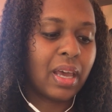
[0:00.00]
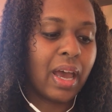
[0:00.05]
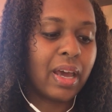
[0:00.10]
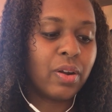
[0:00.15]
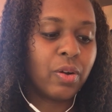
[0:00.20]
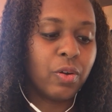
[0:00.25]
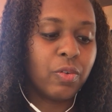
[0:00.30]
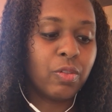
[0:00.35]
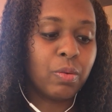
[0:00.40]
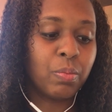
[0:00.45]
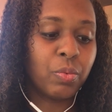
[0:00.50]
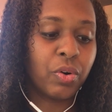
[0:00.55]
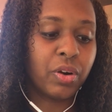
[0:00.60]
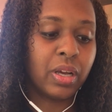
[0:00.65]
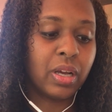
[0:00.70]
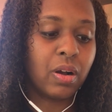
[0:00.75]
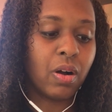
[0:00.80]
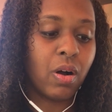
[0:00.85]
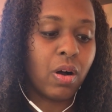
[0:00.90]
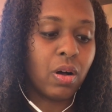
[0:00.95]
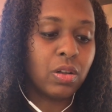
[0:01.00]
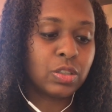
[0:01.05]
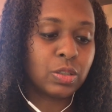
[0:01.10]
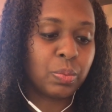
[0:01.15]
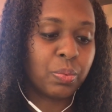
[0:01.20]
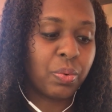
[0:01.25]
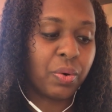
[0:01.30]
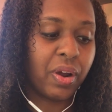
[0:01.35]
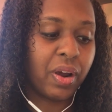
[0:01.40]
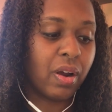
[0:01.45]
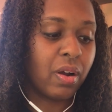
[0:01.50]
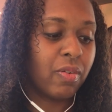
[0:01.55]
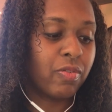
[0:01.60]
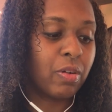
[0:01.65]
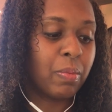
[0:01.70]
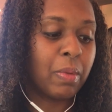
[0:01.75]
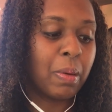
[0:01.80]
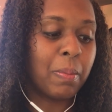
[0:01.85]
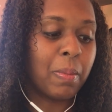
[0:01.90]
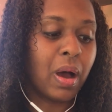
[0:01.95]
I'd heard the morning call to prayer
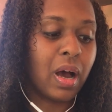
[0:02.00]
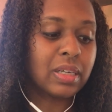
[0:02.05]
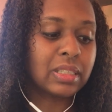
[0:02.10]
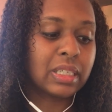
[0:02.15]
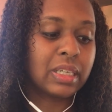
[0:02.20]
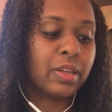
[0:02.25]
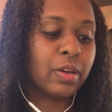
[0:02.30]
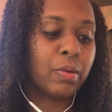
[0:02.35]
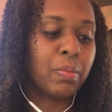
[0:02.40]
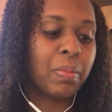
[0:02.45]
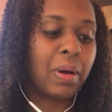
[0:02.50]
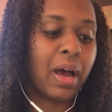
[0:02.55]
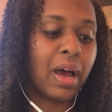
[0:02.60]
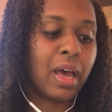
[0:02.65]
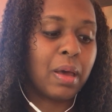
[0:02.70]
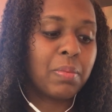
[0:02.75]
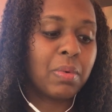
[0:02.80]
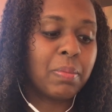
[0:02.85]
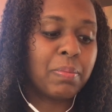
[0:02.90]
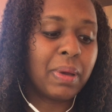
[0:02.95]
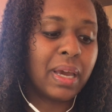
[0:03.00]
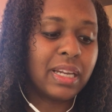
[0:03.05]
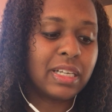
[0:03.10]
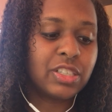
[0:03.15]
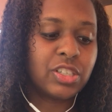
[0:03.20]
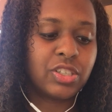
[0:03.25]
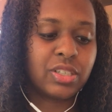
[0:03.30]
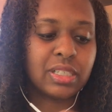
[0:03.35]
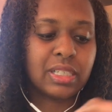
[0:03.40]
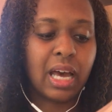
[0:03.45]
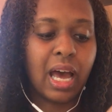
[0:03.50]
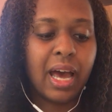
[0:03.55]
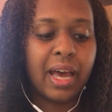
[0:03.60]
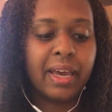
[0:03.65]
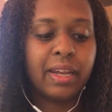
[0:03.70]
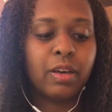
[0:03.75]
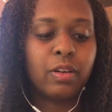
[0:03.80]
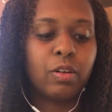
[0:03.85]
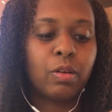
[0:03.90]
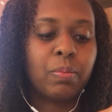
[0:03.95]
from the mosque nearby, but managed to
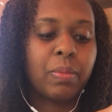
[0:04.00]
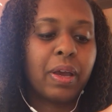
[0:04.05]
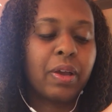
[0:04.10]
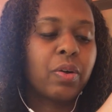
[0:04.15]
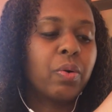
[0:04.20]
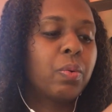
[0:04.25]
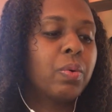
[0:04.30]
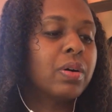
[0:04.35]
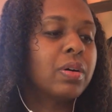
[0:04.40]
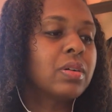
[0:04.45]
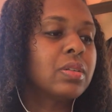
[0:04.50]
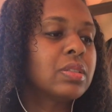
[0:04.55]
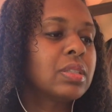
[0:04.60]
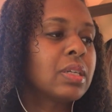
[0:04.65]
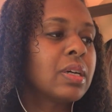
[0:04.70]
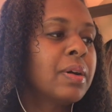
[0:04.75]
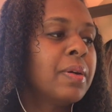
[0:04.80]
hide under my quilt.